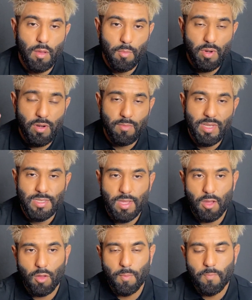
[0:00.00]
put it on my
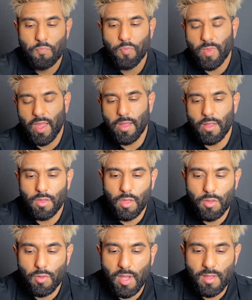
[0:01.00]
scalp, and
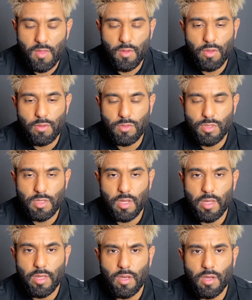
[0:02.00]
you can either use
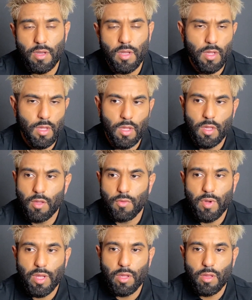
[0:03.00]
a
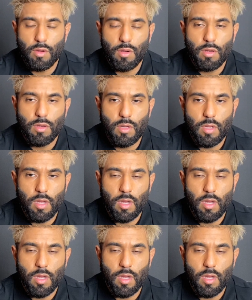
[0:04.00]
regular